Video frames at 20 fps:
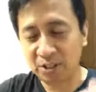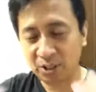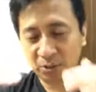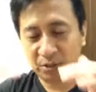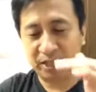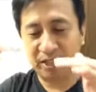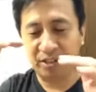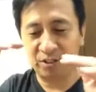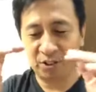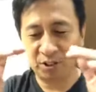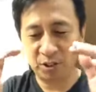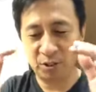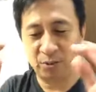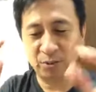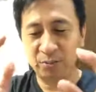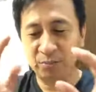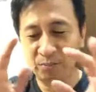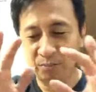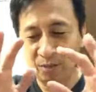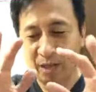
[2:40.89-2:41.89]

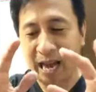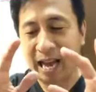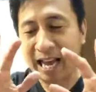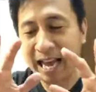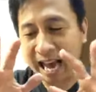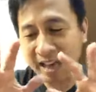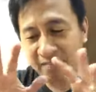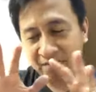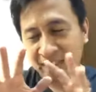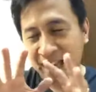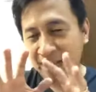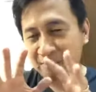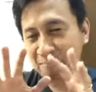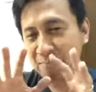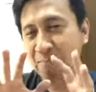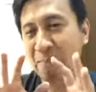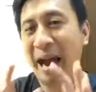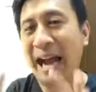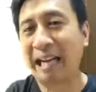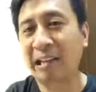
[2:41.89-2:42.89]
So I had
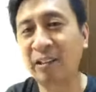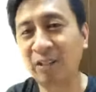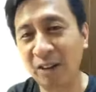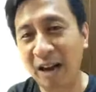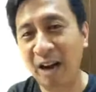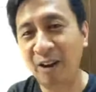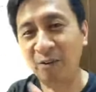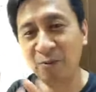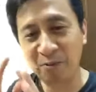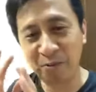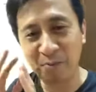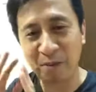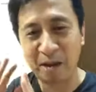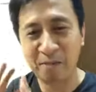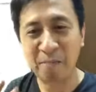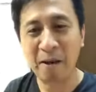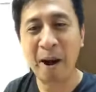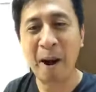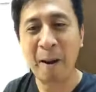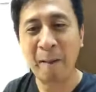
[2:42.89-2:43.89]
that background with my
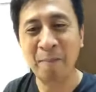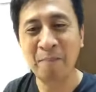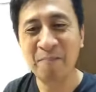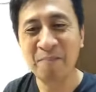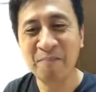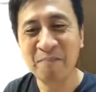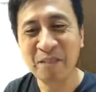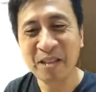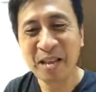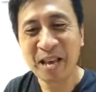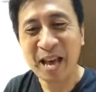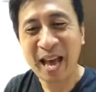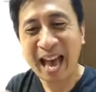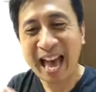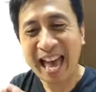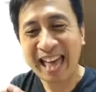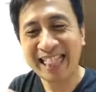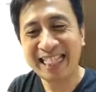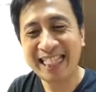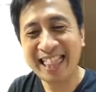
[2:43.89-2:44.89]
mom.
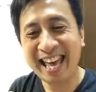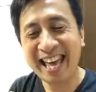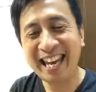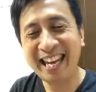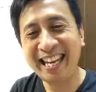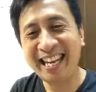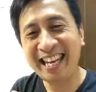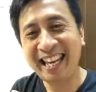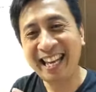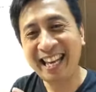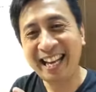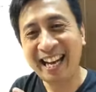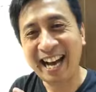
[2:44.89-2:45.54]
And then